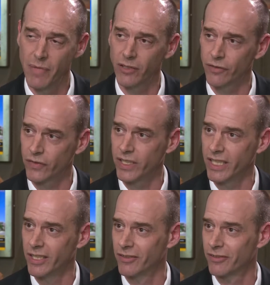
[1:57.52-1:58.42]
mental
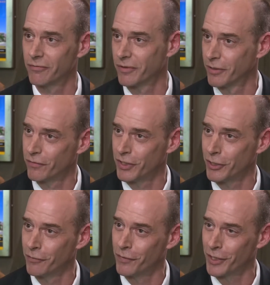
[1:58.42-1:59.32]
fatigue is the
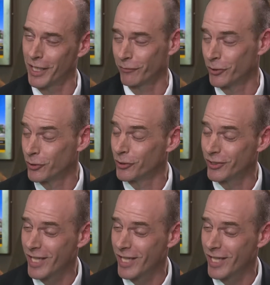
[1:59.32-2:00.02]
fatigue you feel after you do your